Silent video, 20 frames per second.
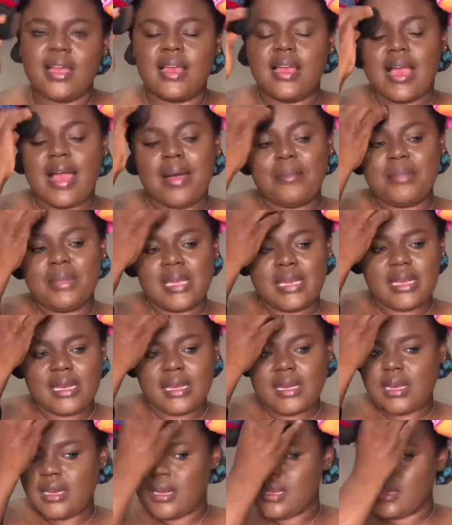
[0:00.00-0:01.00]
I mean,
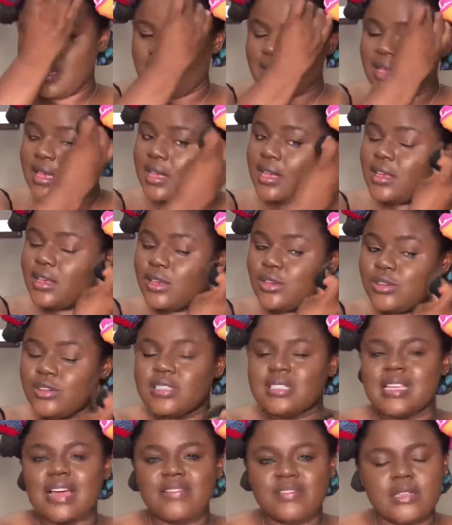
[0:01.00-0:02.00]
you
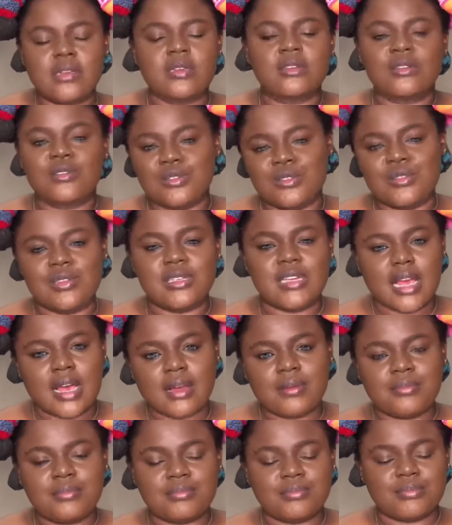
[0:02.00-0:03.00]
deserve to look good. Yeah,
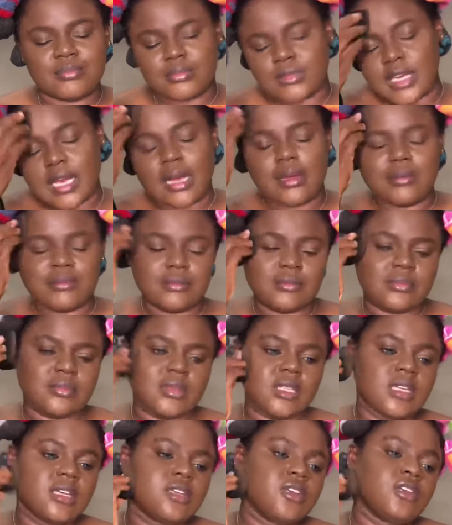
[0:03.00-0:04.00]

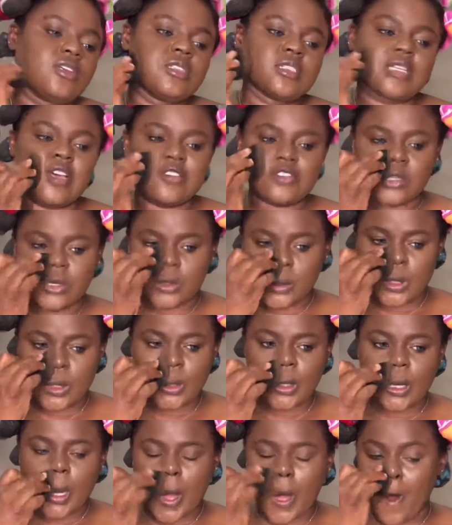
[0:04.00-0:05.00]
you deserve to look
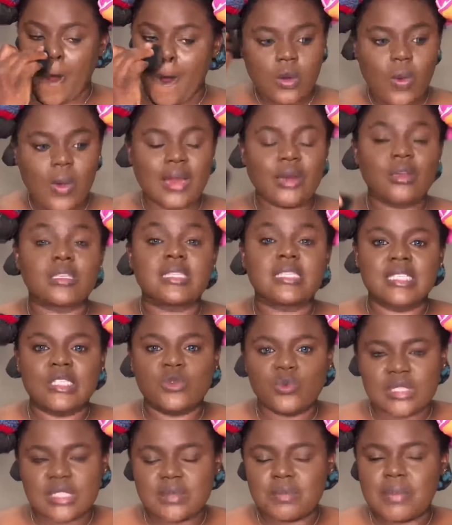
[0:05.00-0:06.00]
good. Why not sit
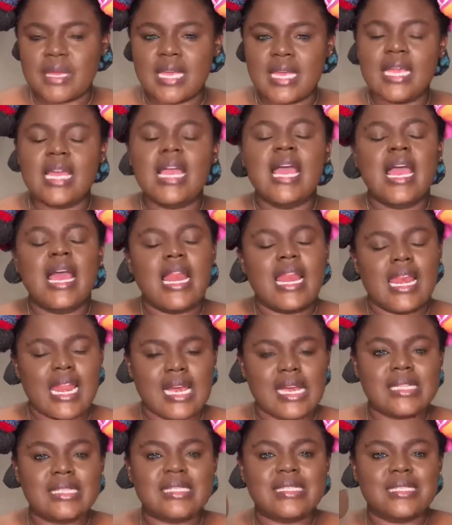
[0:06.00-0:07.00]
with me?
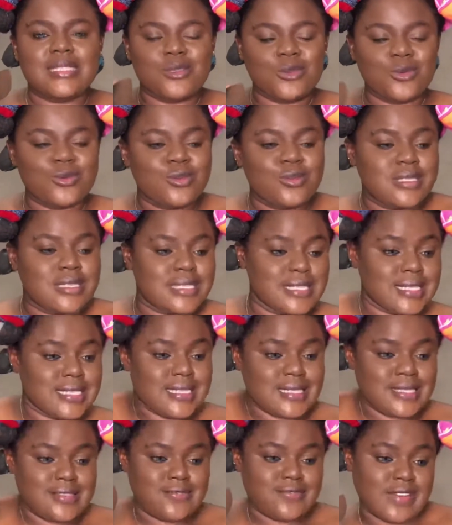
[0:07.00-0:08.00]
Let's do this
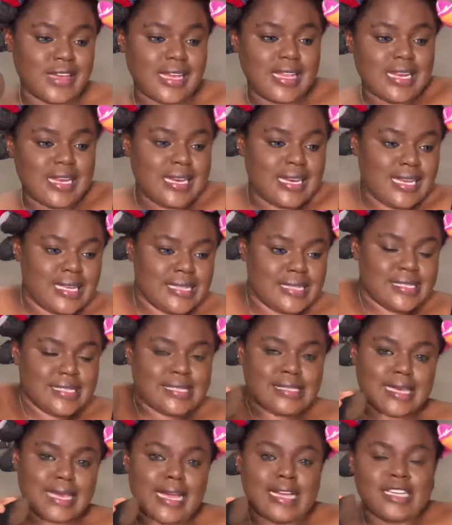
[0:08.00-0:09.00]

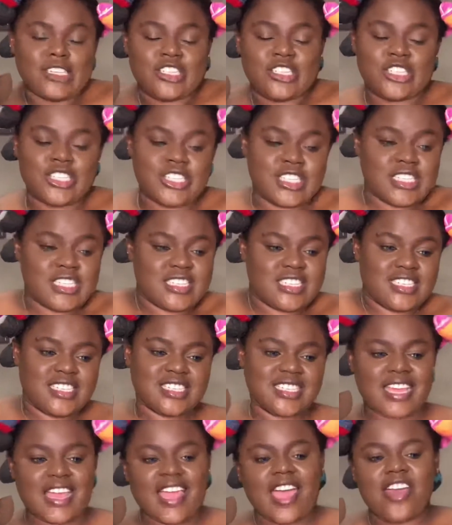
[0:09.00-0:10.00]
Valentine shit
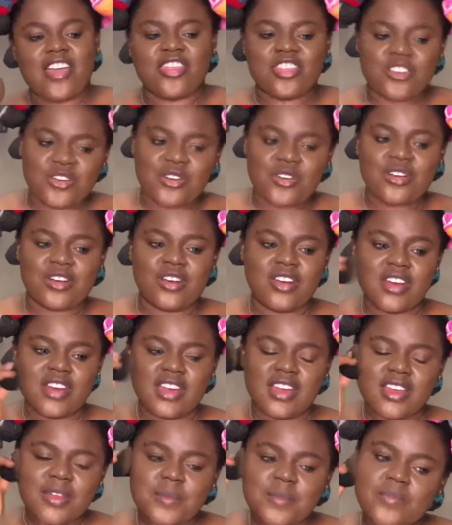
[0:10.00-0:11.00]
together.
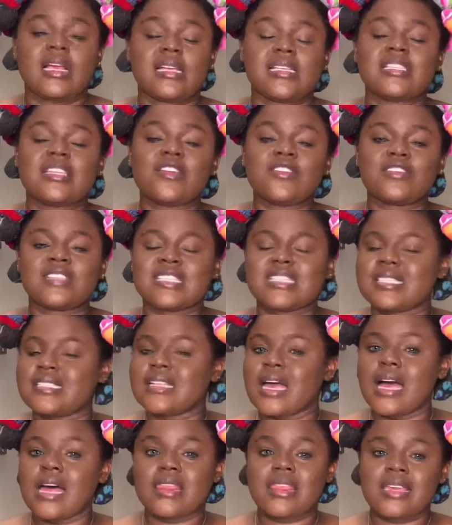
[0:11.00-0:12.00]
Instead of sitting
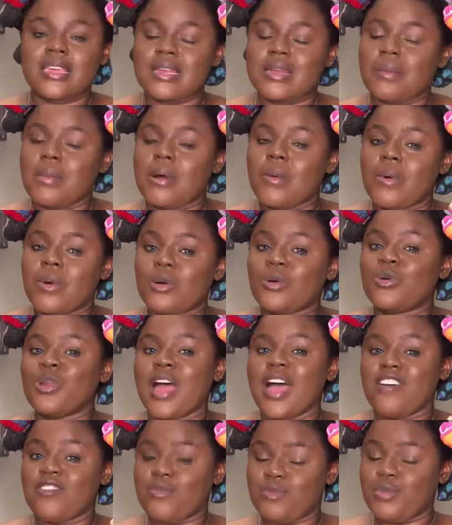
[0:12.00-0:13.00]
down and thinking about what could
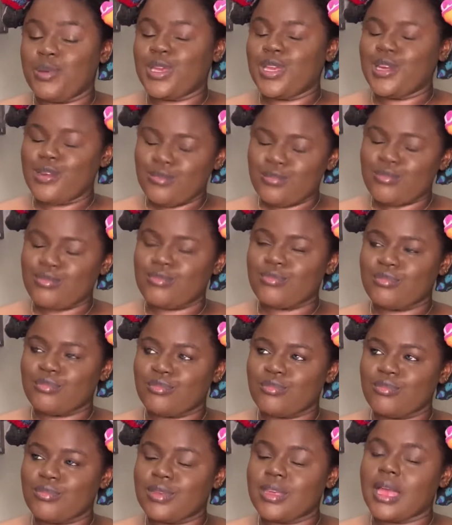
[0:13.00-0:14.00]
have been,
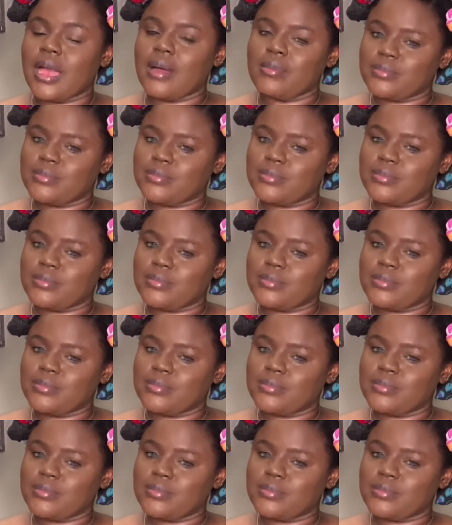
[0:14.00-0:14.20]
yeah,